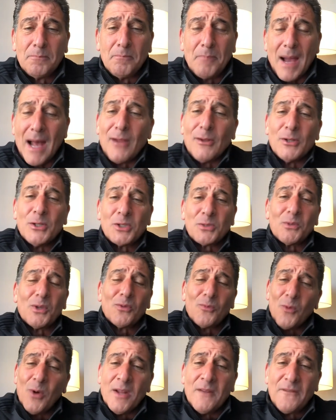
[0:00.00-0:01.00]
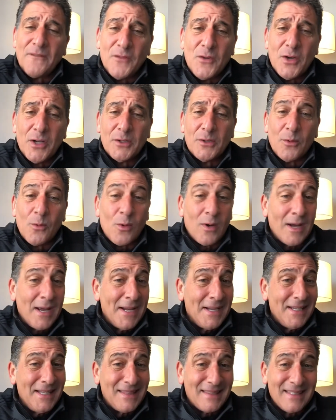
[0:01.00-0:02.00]
balance with one foot or
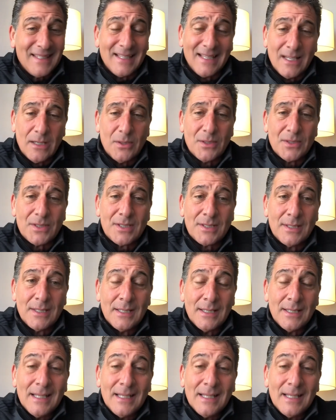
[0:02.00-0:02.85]
anything else.